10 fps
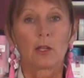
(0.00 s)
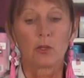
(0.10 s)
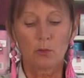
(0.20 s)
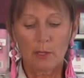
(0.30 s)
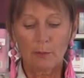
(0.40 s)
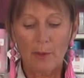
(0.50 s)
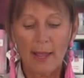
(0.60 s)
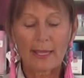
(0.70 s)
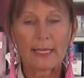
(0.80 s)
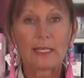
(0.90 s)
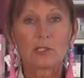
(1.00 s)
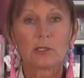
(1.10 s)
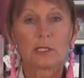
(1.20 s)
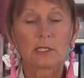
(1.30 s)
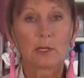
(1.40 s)
you can buy each
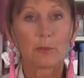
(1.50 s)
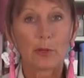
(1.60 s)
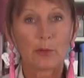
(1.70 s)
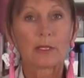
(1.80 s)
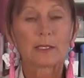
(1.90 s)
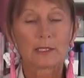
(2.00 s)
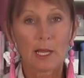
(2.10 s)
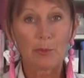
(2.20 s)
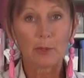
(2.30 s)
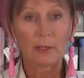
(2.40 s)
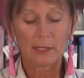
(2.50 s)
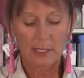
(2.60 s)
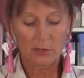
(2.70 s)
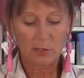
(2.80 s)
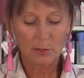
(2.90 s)
of these components
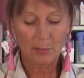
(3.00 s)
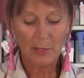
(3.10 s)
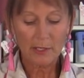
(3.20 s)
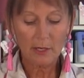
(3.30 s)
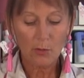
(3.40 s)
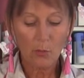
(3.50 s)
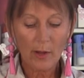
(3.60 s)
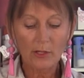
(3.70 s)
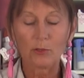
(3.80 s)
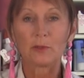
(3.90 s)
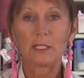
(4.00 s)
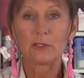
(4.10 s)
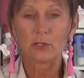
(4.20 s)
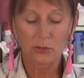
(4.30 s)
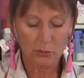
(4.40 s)
separately, so depending on what you
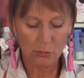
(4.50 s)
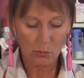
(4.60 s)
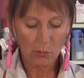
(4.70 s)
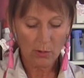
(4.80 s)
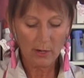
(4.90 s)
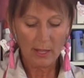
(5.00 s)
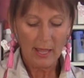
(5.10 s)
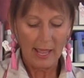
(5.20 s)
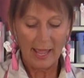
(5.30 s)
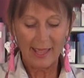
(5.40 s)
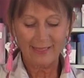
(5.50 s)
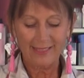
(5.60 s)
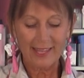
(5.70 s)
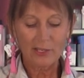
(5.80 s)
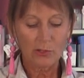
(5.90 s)
need to store,
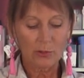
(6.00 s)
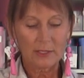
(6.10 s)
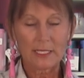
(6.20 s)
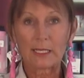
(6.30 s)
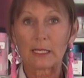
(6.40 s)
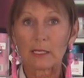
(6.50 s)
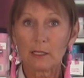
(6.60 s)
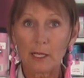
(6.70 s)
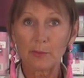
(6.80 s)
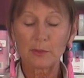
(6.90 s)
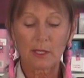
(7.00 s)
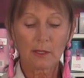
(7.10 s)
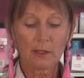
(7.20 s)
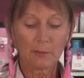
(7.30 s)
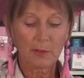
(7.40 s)
and then you can take the clips
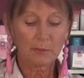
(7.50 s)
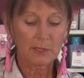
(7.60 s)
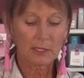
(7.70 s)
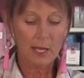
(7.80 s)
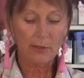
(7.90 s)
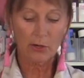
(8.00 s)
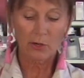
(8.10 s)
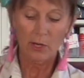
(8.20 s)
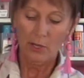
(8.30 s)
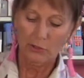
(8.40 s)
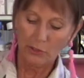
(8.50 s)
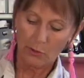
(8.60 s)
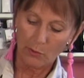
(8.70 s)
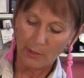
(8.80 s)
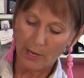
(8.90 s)
and clip them together to
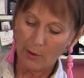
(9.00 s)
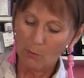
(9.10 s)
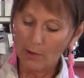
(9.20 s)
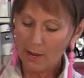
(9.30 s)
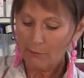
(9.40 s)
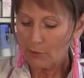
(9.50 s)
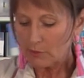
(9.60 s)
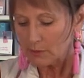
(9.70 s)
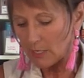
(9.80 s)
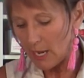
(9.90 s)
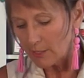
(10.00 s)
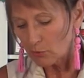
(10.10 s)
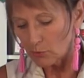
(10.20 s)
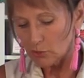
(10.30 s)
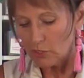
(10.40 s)
create whatever
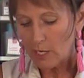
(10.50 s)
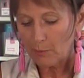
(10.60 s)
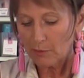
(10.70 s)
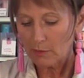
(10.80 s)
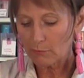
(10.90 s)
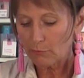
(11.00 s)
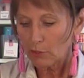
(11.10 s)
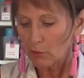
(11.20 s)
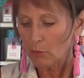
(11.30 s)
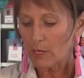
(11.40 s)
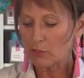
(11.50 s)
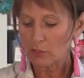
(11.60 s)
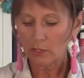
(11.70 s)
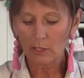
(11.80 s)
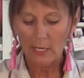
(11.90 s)
size or shape
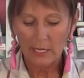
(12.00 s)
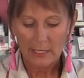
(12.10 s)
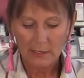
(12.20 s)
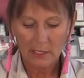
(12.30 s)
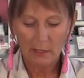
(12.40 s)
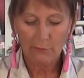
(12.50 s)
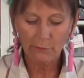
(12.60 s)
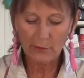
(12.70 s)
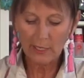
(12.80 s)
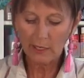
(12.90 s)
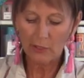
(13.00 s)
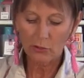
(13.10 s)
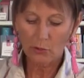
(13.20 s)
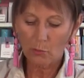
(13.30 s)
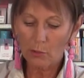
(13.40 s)
configuration is gonna fit
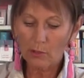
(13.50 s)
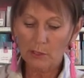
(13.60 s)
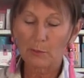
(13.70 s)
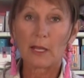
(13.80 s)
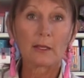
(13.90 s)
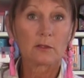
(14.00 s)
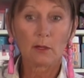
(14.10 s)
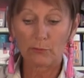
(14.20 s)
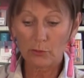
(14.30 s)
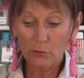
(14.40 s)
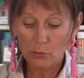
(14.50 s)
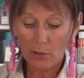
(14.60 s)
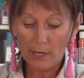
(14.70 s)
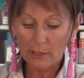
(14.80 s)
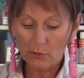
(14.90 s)
in your workspace. So if you're
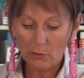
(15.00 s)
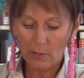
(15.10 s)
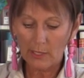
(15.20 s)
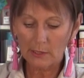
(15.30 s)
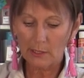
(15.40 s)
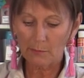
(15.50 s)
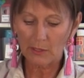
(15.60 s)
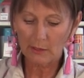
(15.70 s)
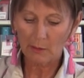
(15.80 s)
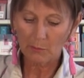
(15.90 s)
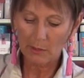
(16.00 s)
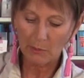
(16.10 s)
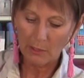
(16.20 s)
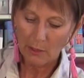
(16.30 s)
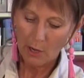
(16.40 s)
trying to create something that
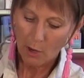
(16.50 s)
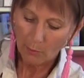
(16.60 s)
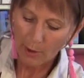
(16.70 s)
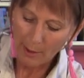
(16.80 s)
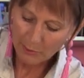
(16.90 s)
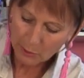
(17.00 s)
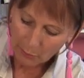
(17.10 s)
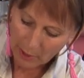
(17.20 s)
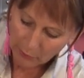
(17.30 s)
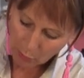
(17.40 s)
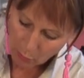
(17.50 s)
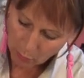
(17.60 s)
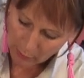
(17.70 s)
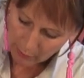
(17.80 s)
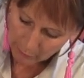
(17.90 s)
maybe wraps around a
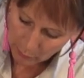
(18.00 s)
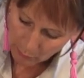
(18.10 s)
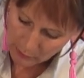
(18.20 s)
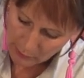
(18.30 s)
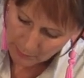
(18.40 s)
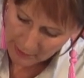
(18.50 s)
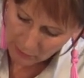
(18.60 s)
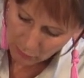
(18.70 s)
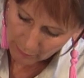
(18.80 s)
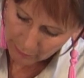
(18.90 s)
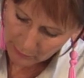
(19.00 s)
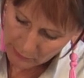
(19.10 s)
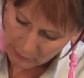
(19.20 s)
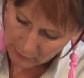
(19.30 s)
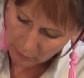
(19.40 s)
corner of your workspace or
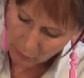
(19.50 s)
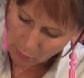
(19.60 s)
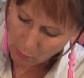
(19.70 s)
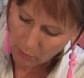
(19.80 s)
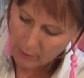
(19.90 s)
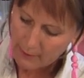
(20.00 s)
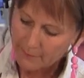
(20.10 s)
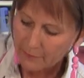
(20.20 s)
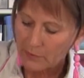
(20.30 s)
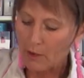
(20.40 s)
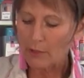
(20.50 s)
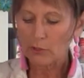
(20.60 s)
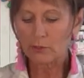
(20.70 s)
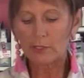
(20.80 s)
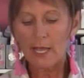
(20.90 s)
fills a little hole on
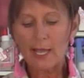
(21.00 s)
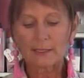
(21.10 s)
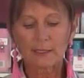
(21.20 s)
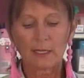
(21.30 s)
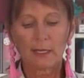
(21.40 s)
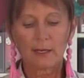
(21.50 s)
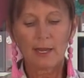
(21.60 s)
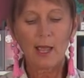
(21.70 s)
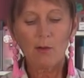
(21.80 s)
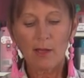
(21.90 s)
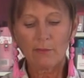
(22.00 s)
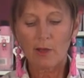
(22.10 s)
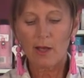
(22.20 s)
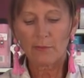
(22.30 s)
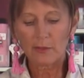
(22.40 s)
your desk, now I've
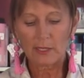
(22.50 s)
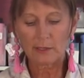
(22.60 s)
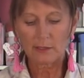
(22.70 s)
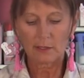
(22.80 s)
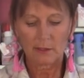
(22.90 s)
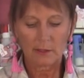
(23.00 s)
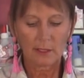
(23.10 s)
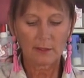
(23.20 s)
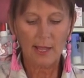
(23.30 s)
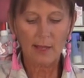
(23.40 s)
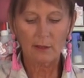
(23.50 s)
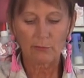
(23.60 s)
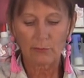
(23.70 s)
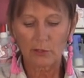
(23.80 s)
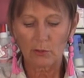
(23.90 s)
got this in that
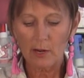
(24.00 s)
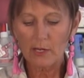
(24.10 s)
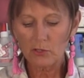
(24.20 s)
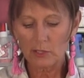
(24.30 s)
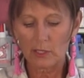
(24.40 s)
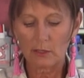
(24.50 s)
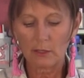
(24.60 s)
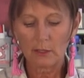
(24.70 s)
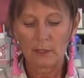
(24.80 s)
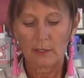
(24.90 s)
configuration,